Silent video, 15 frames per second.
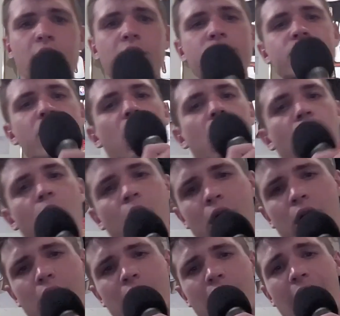So
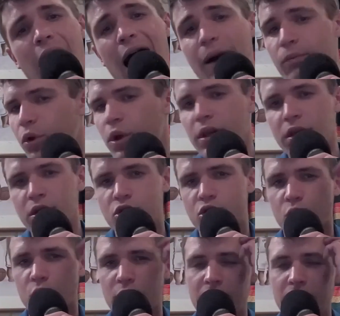I'm really
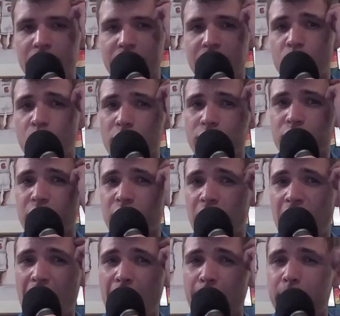intrigued in what's going to
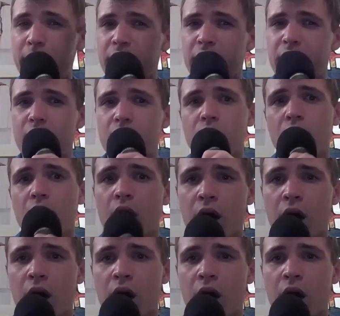happen here.